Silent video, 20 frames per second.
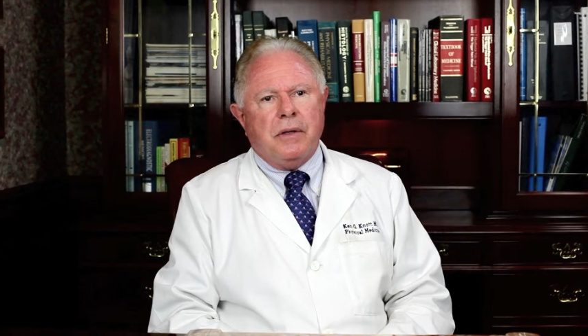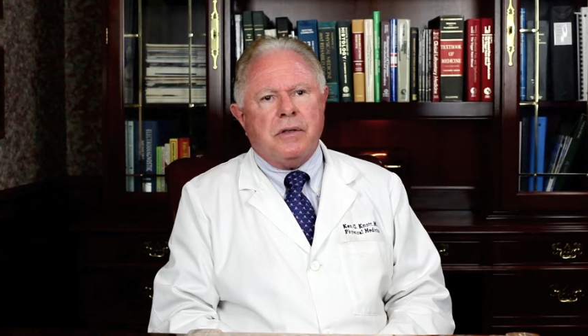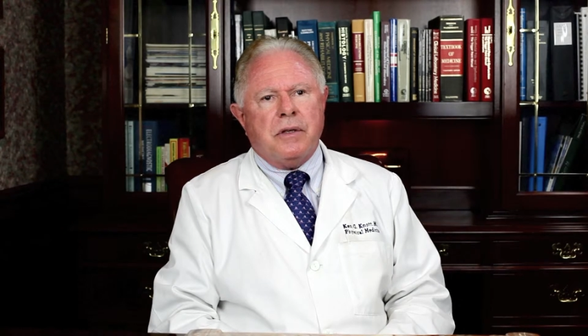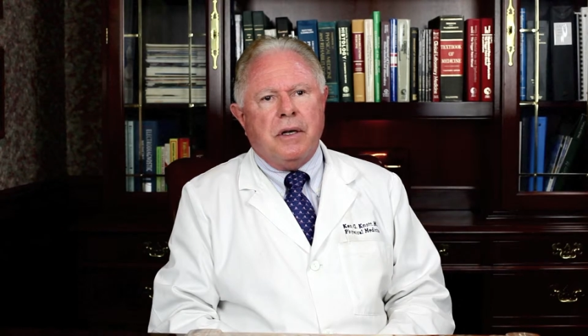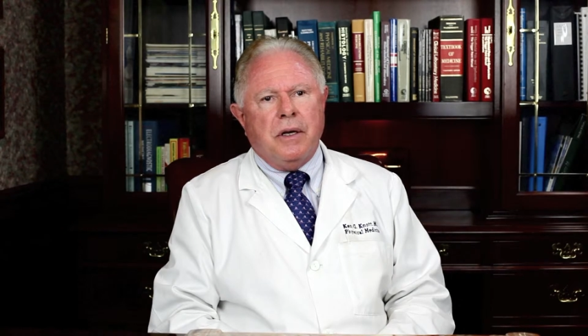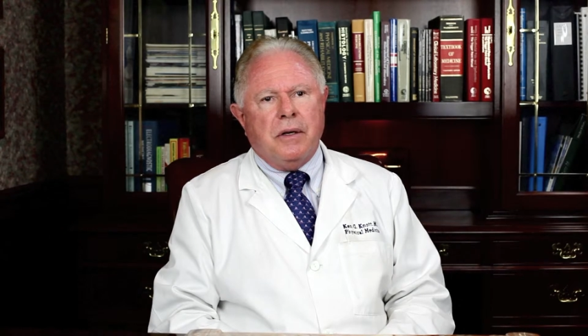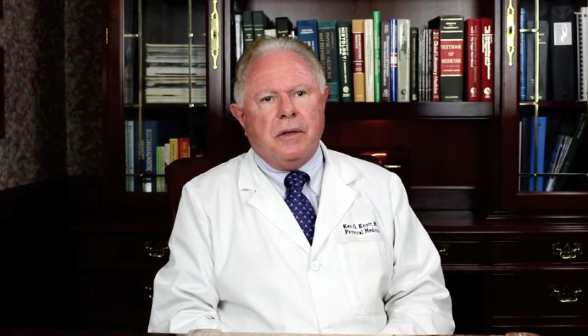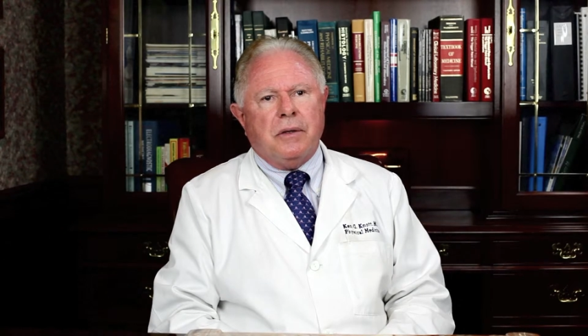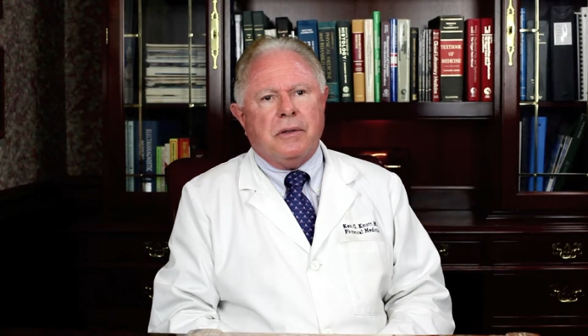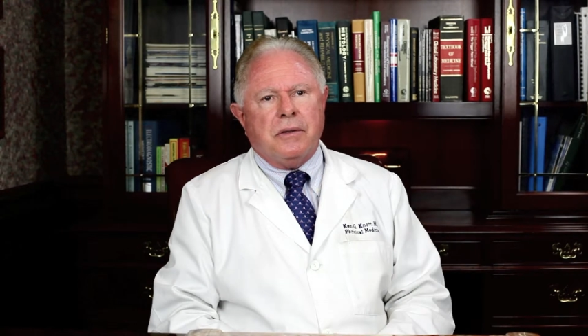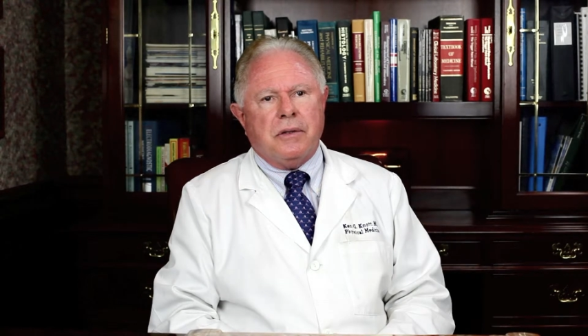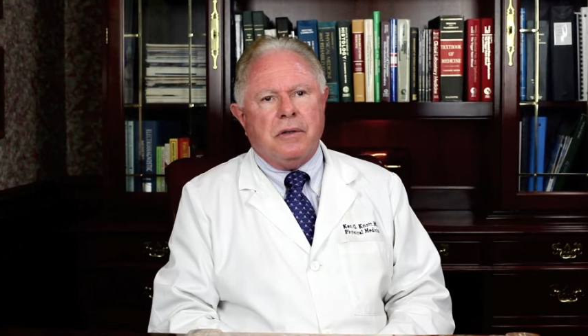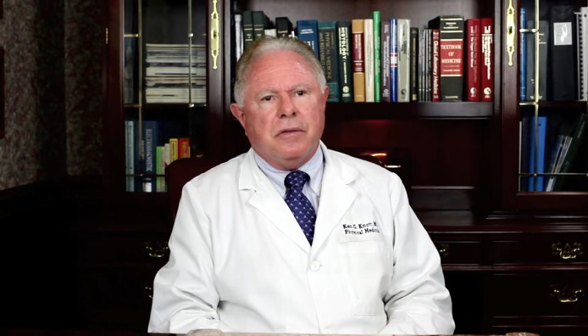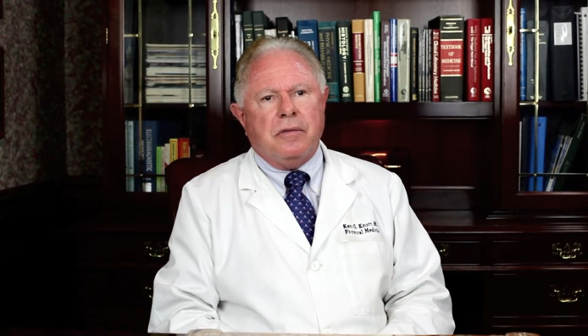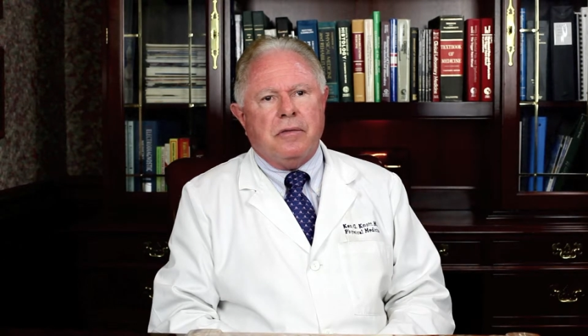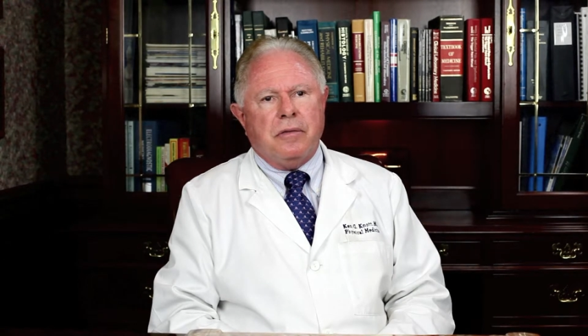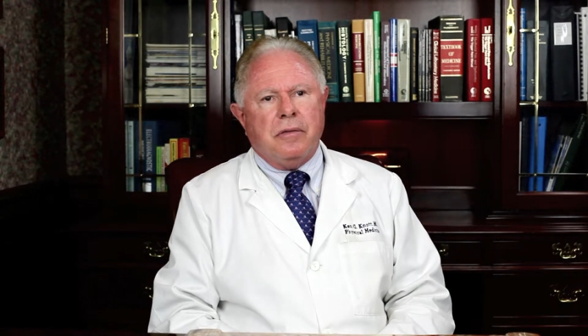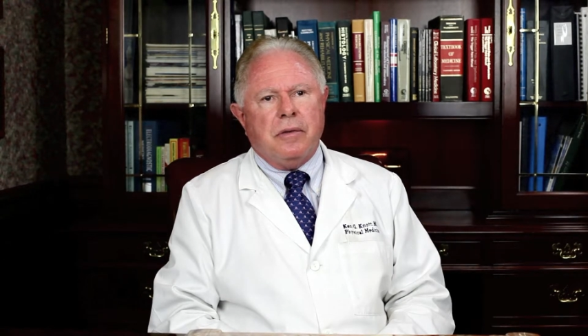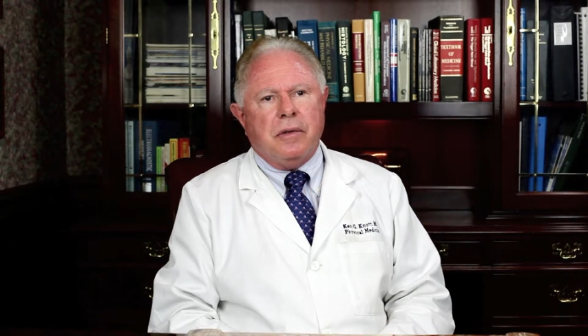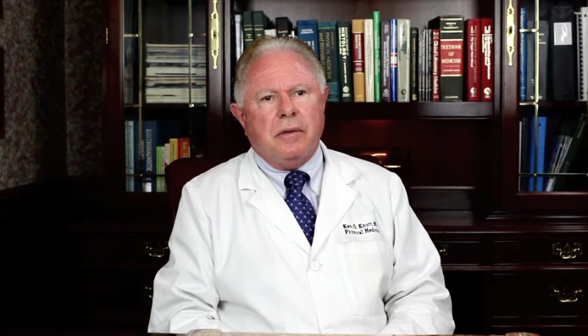skills
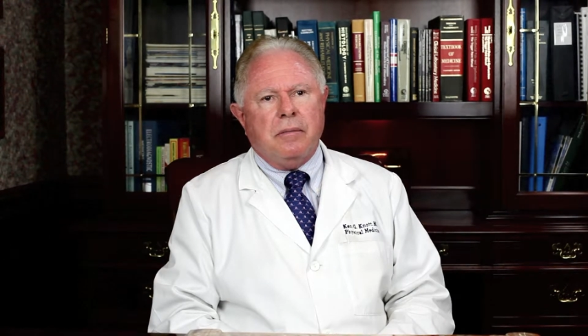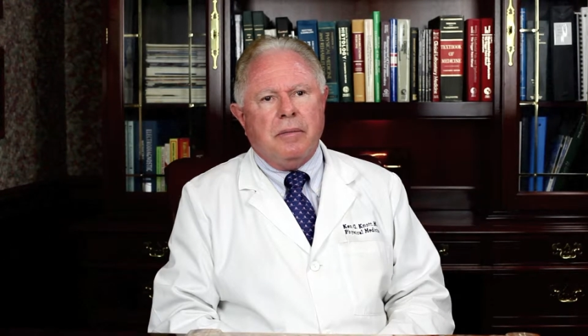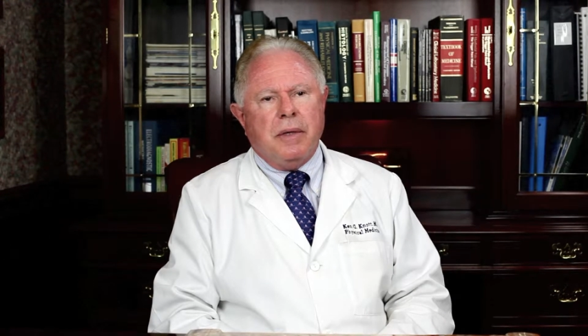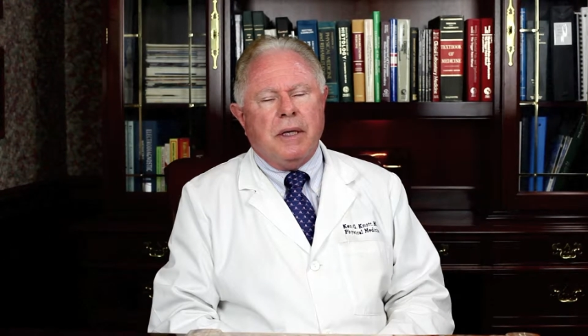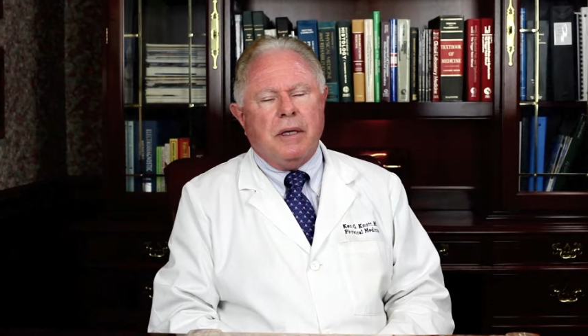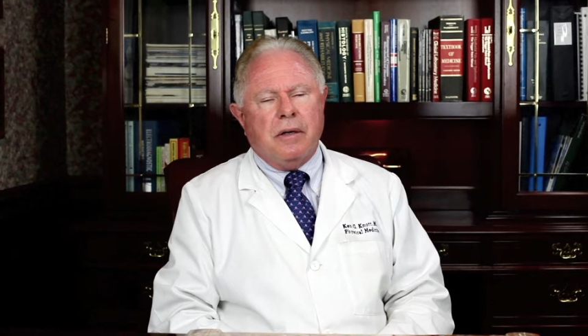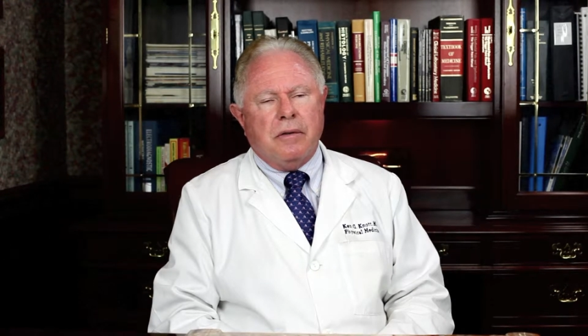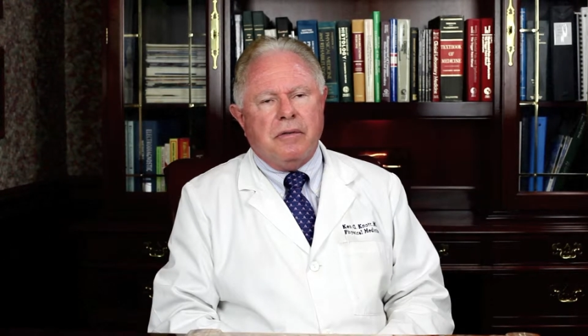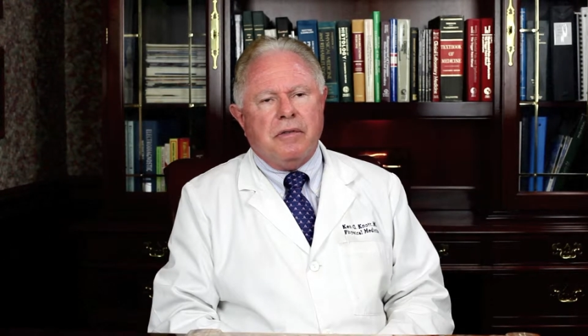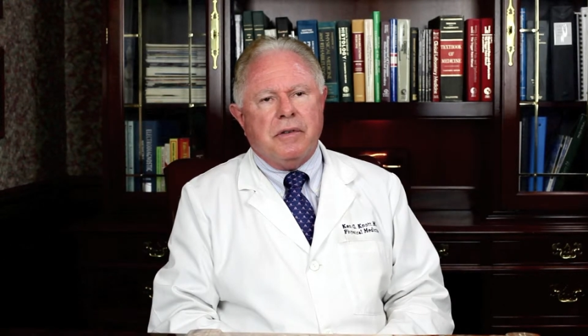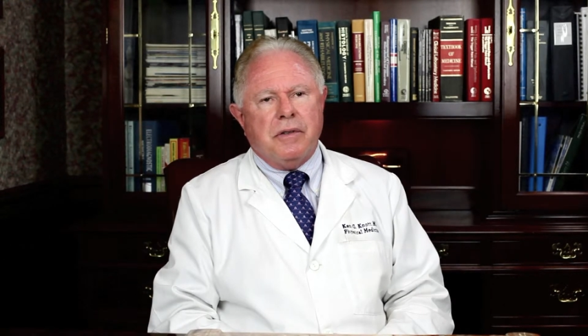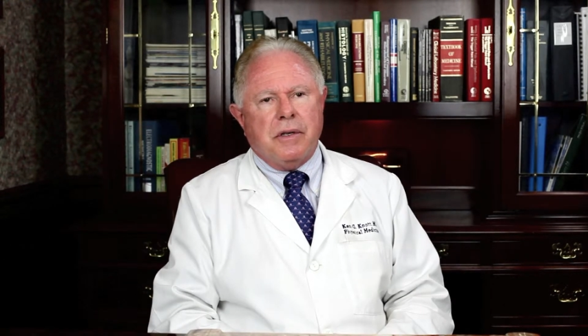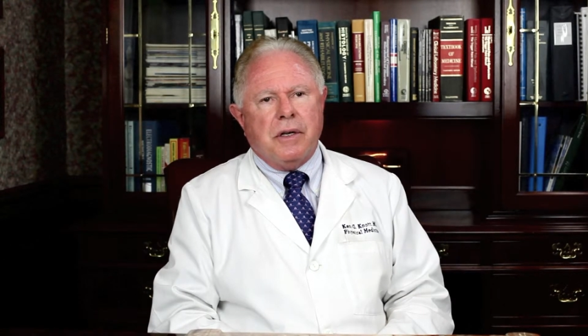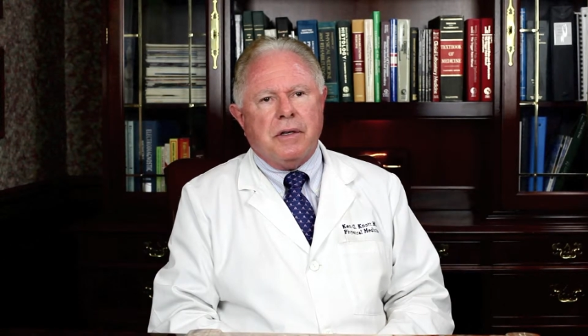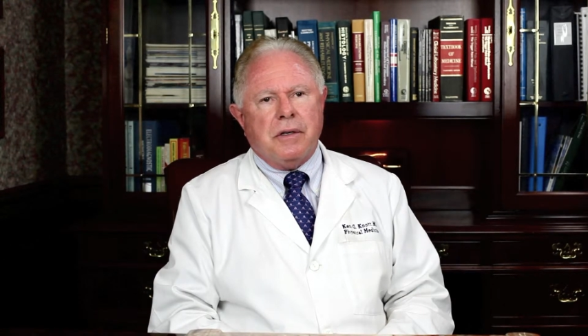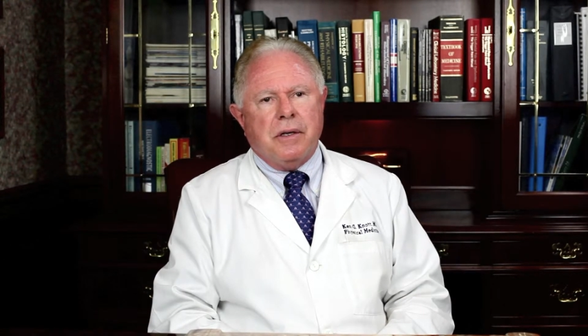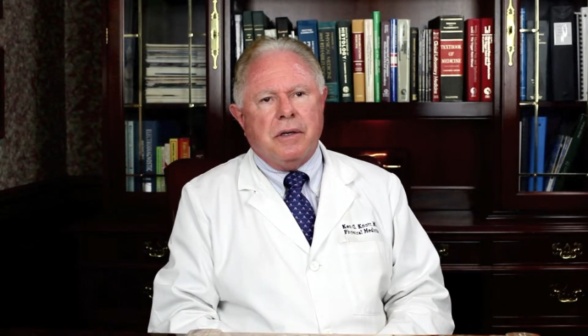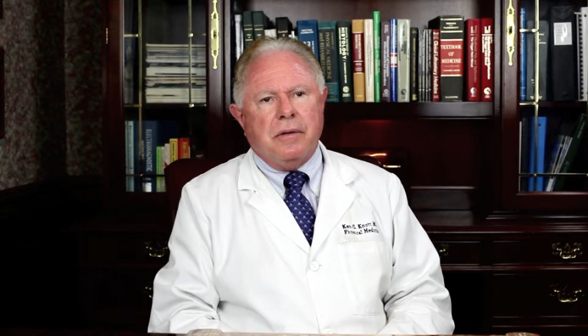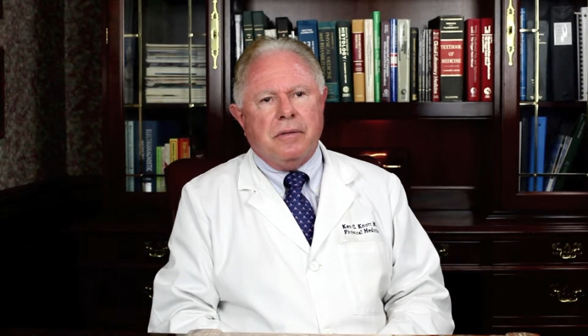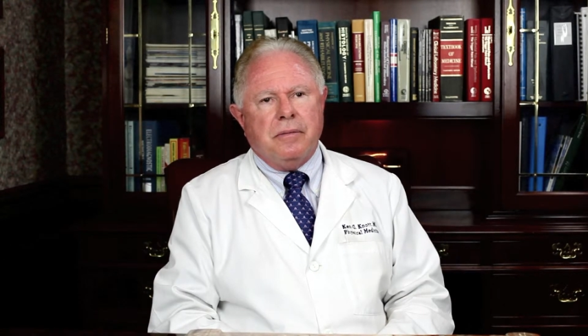of being a
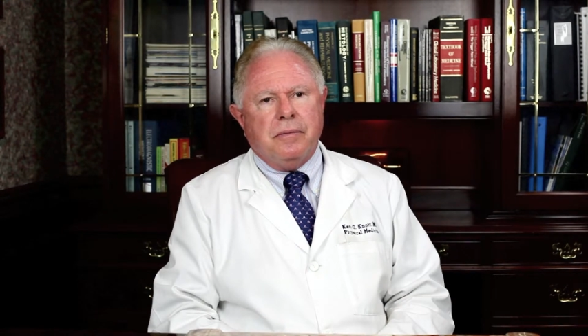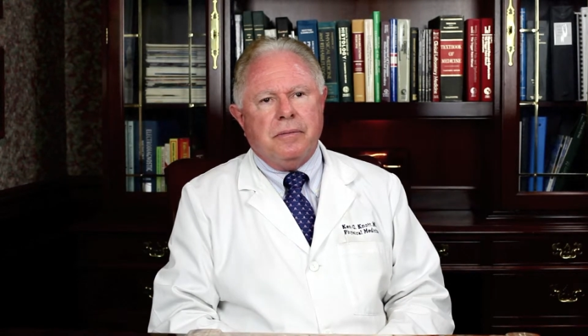physician.